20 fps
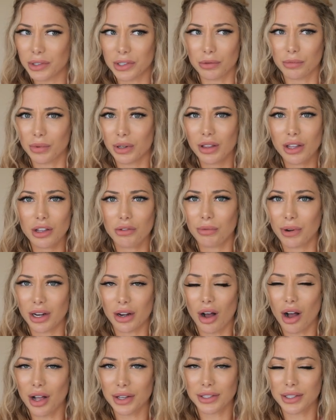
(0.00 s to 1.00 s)
It's a really great,
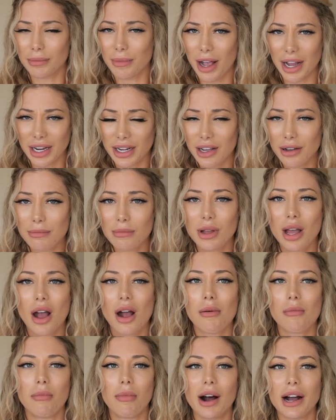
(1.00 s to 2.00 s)
awesome item,
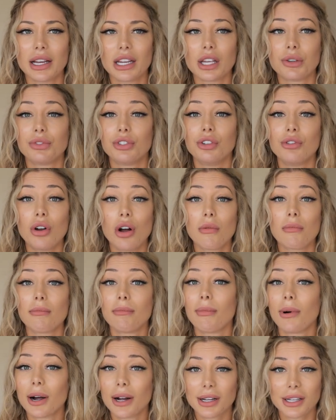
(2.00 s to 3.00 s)
but if you don't
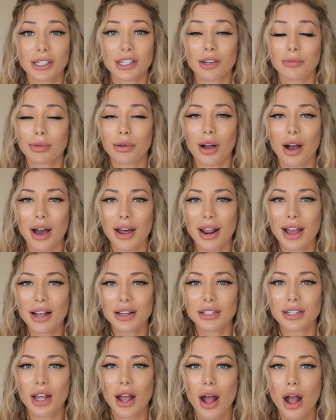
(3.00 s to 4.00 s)
market your
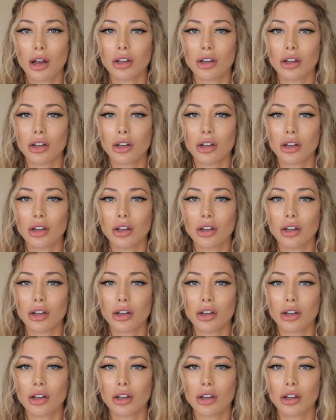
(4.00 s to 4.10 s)
product,